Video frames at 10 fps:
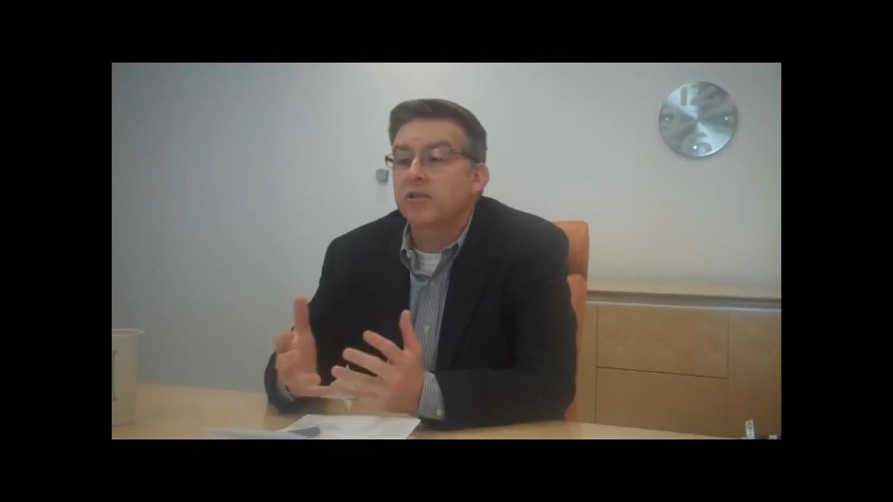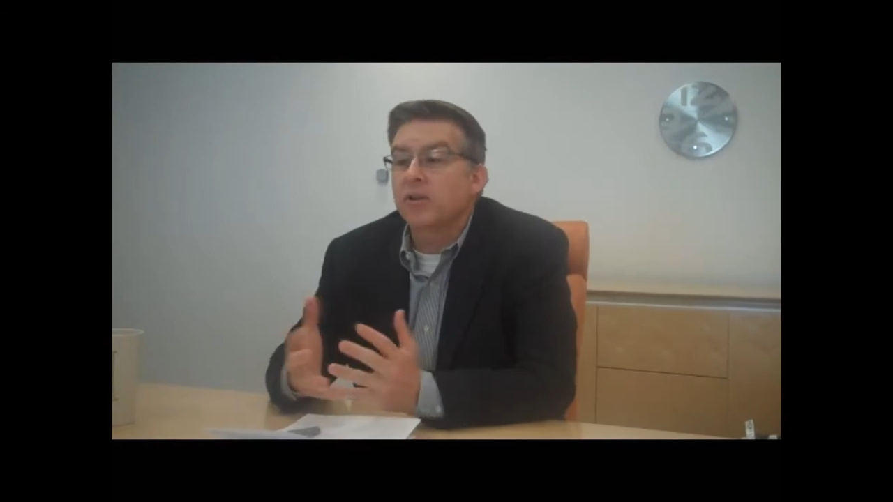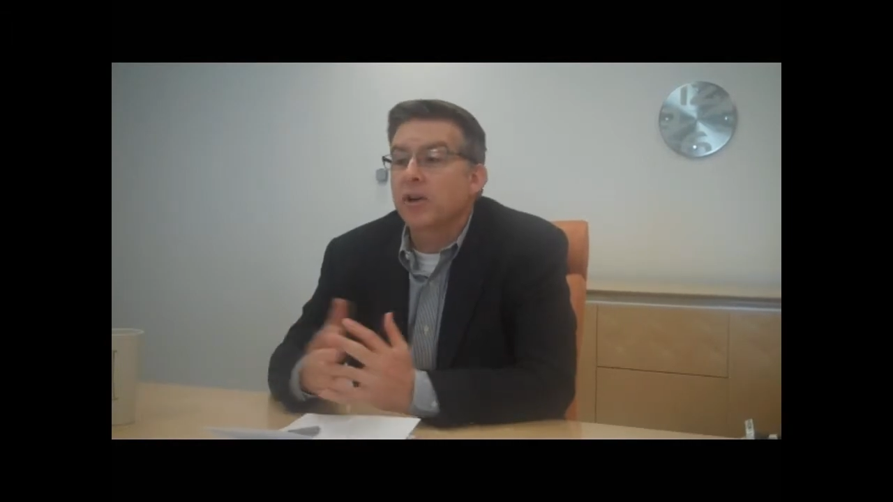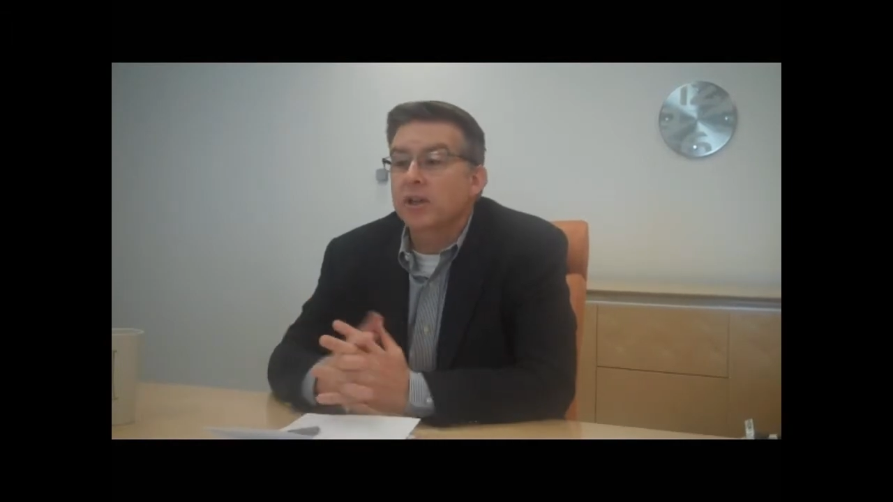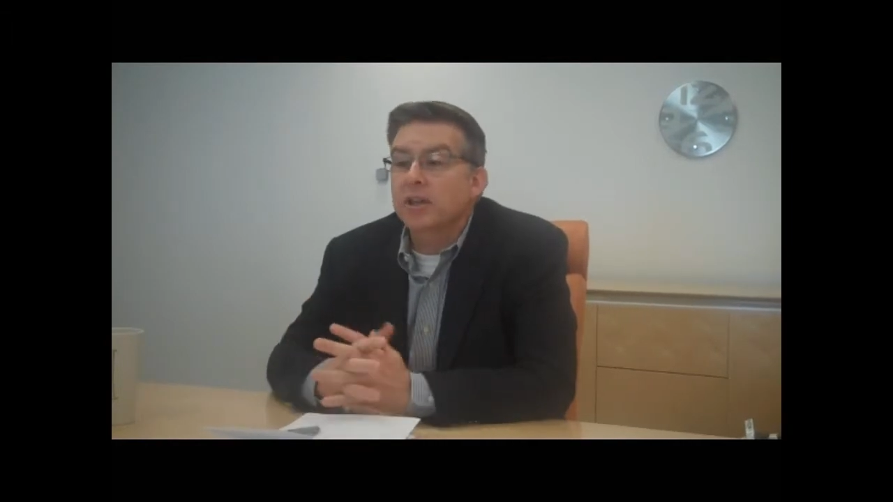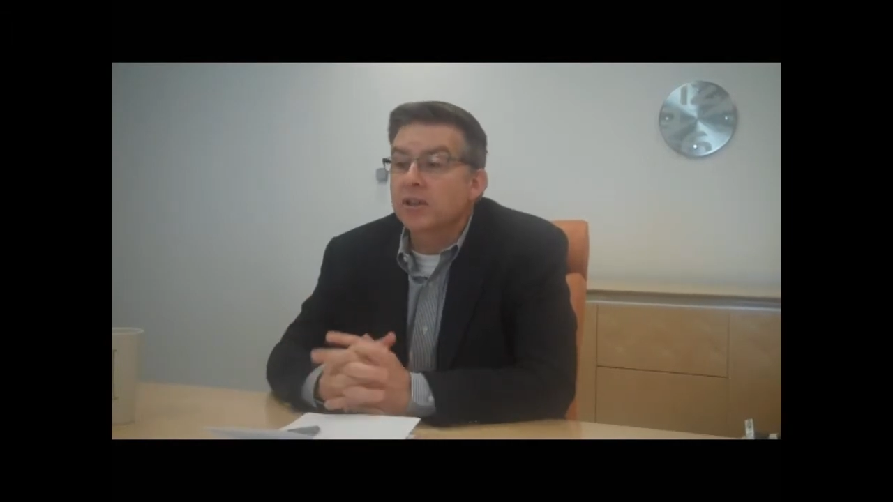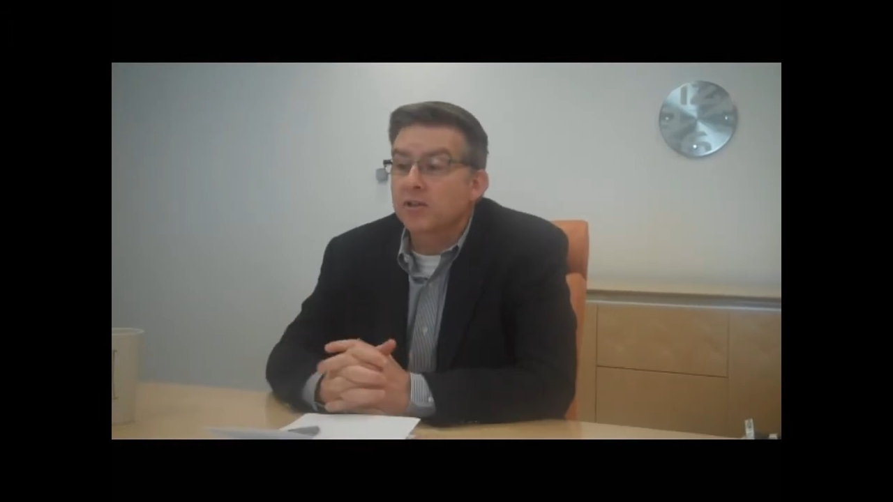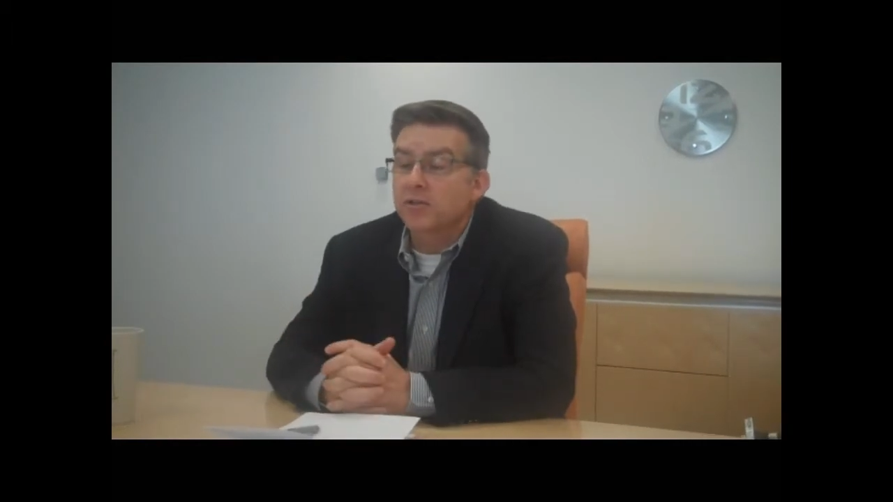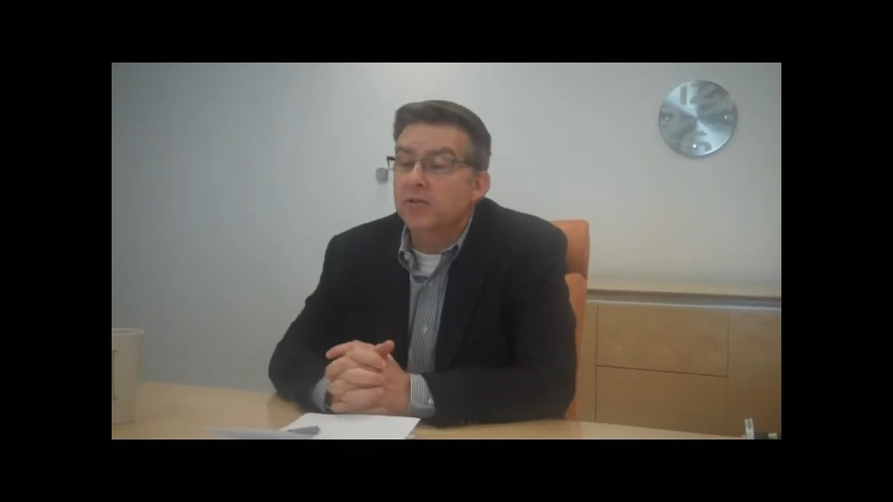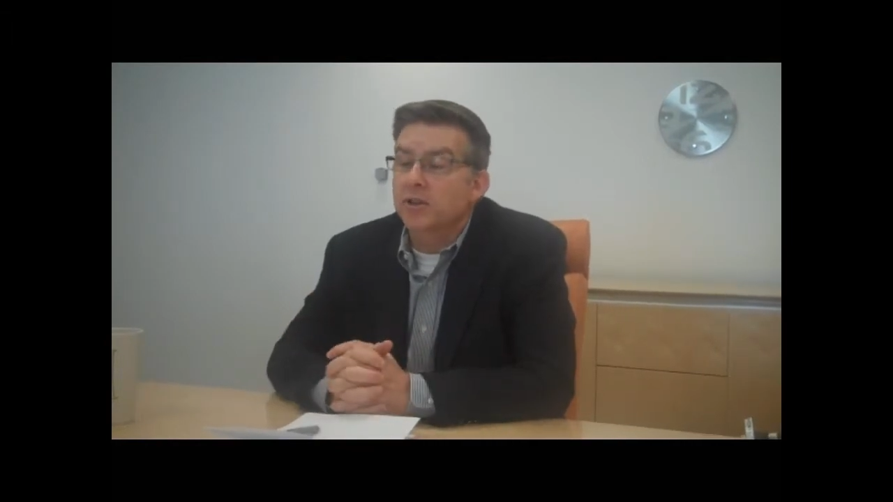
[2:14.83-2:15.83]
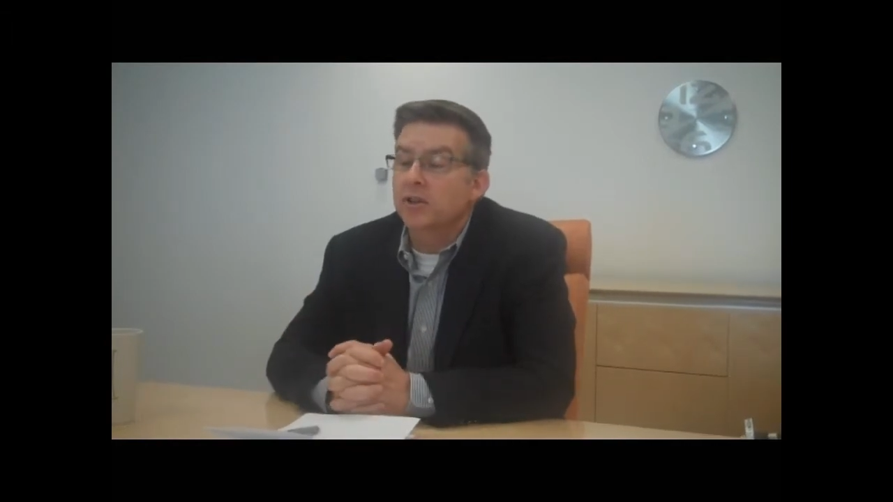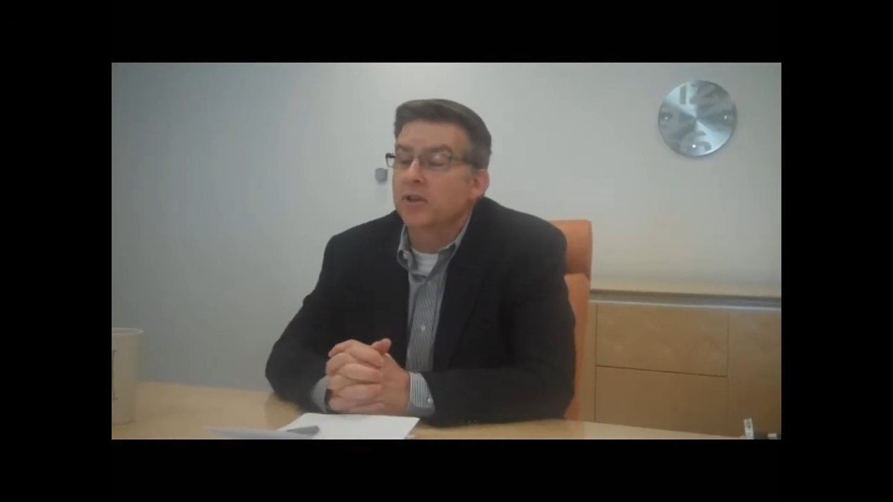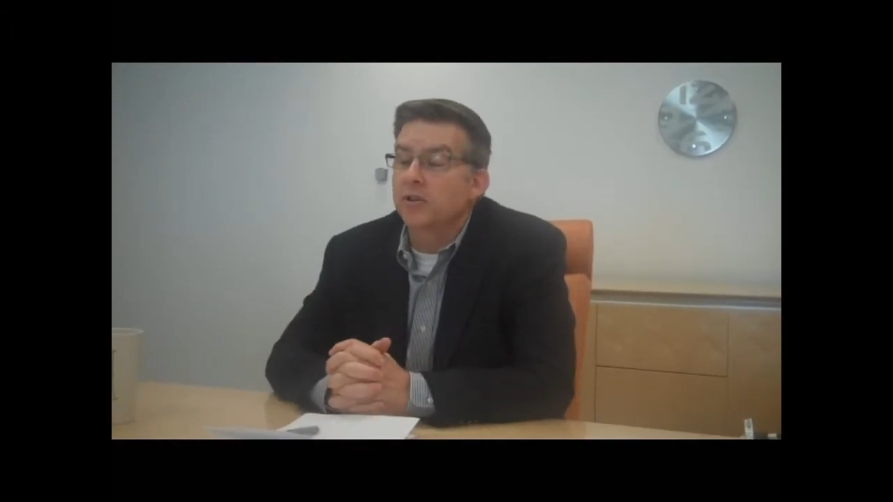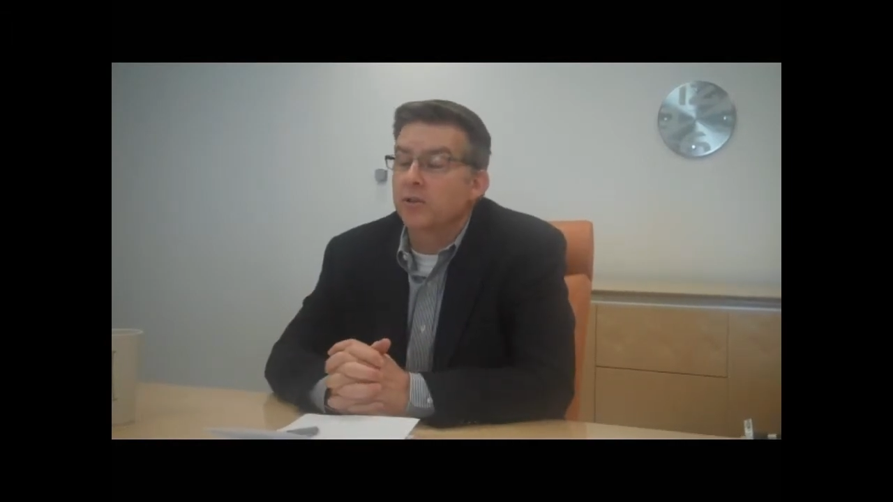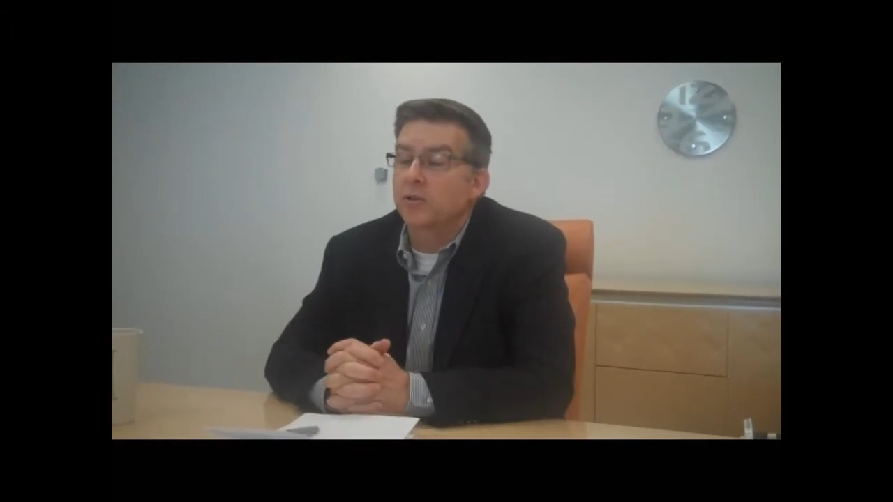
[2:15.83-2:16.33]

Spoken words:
So I think there's a very